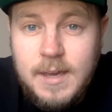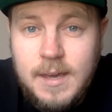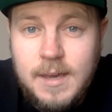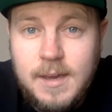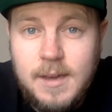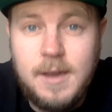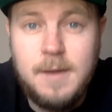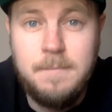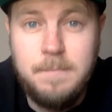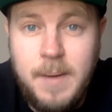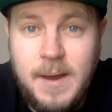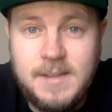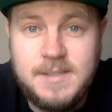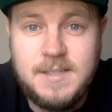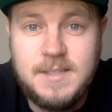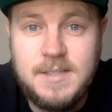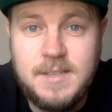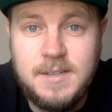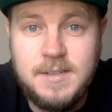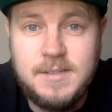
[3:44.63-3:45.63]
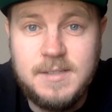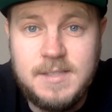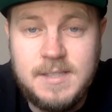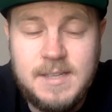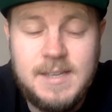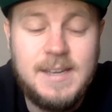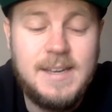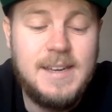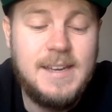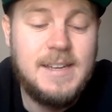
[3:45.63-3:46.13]

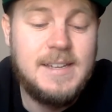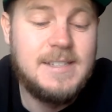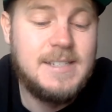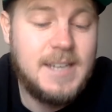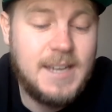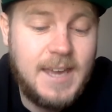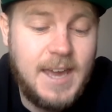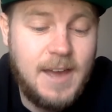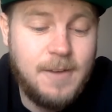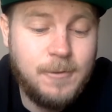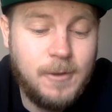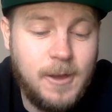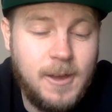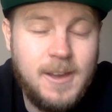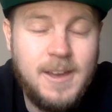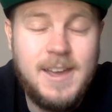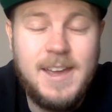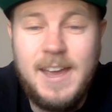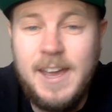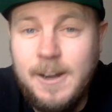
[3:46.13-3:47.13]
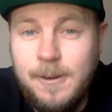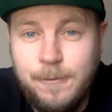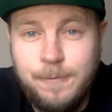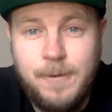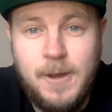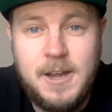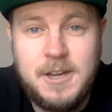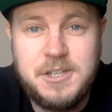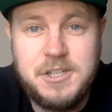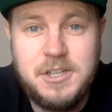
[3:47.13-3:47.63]
competitors together in a
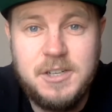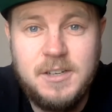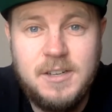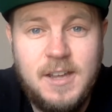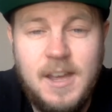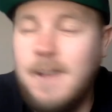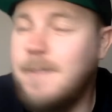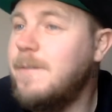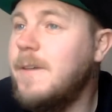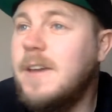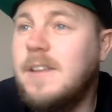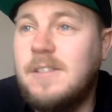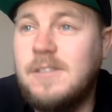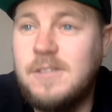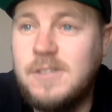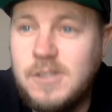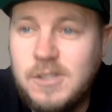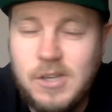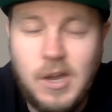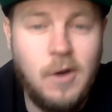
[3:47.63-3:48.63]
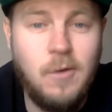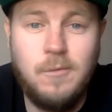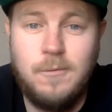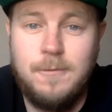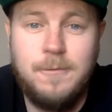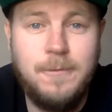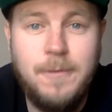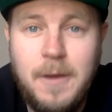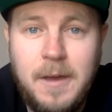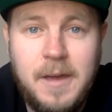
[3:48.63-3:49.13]
faction. If they
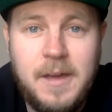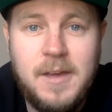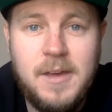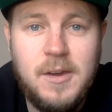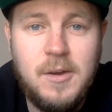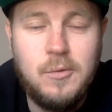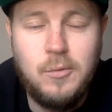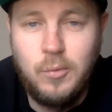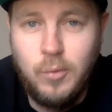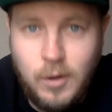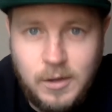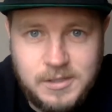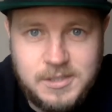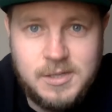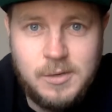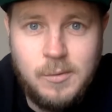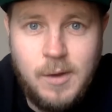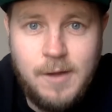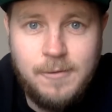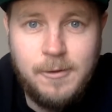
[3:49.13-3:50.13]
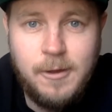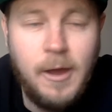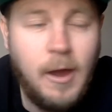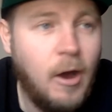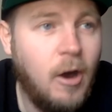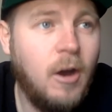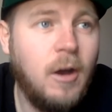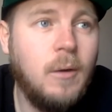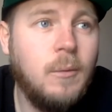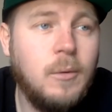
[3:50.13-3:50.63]
don't fit
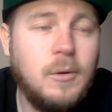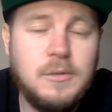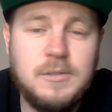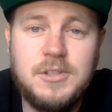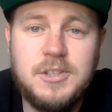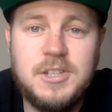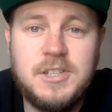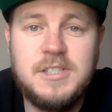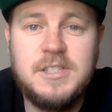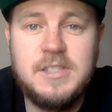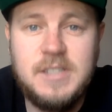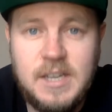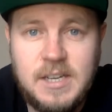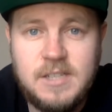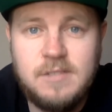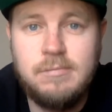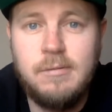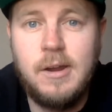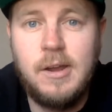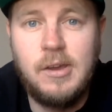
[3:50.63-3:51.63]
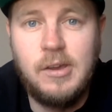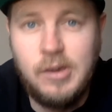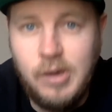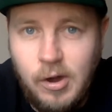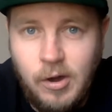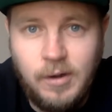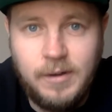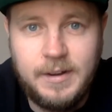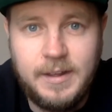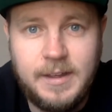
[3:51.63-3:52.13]
whatsoever, I will just
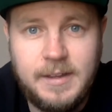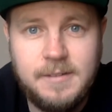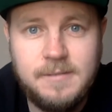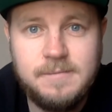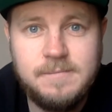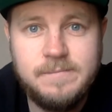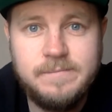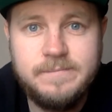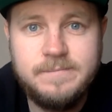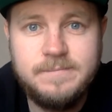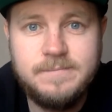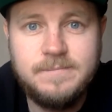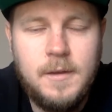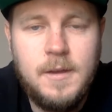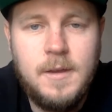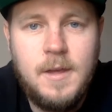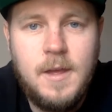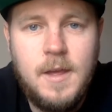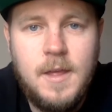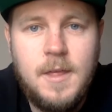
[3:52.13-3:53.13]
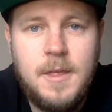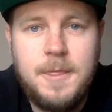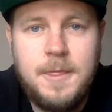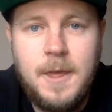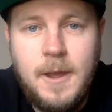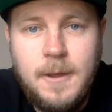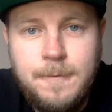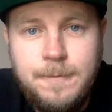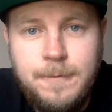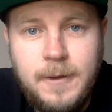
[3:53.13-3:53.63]
disregard it.
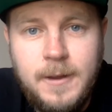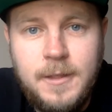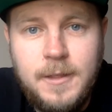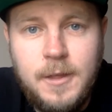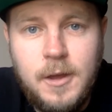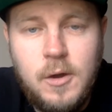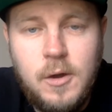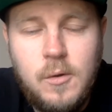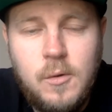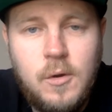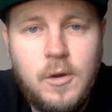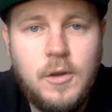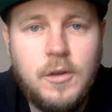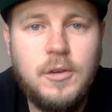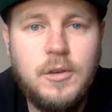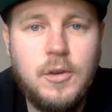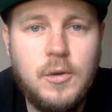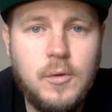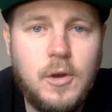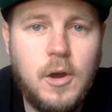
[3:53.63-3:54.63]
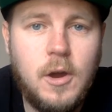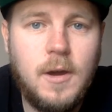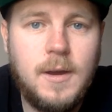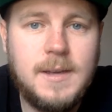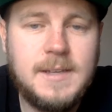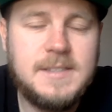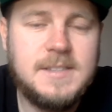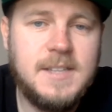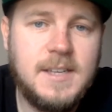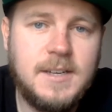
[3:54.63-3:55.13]
Thankfully though, you
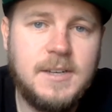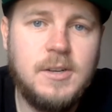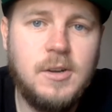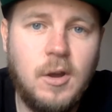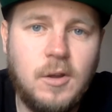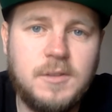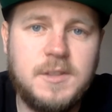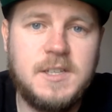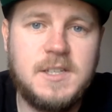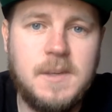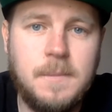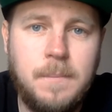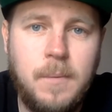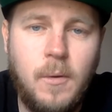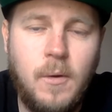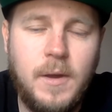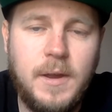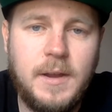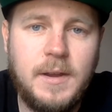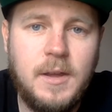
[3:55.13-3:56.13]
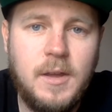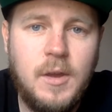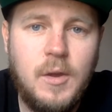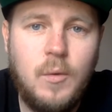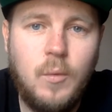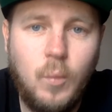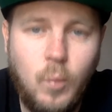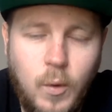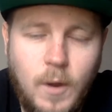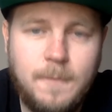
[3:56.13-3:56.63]
guys did not disappoint
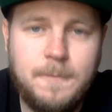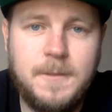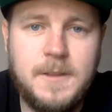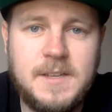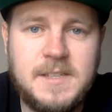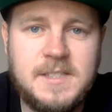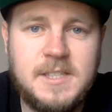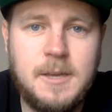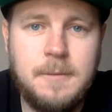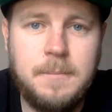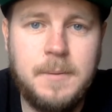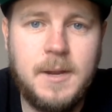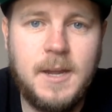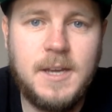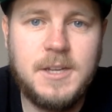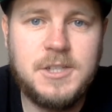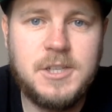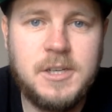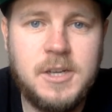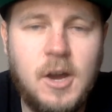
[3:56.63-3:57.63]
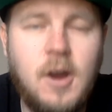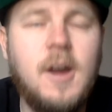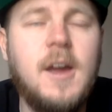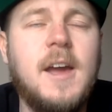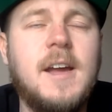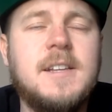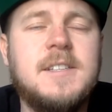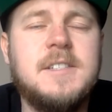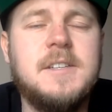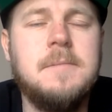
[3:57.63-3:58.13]
with this stipulation. I
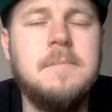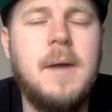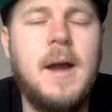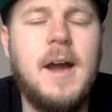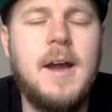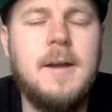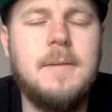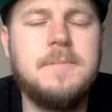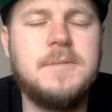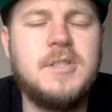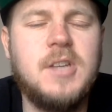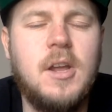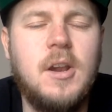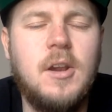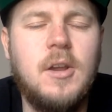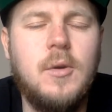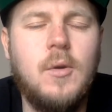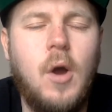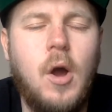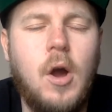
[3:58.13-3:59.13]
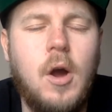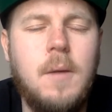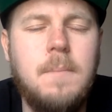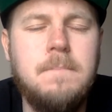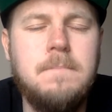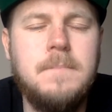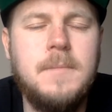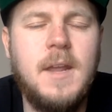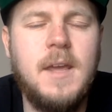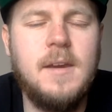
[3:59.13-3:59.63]
had some absolute
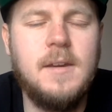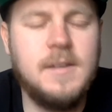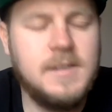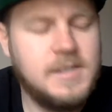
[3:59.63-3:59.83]
humdingers,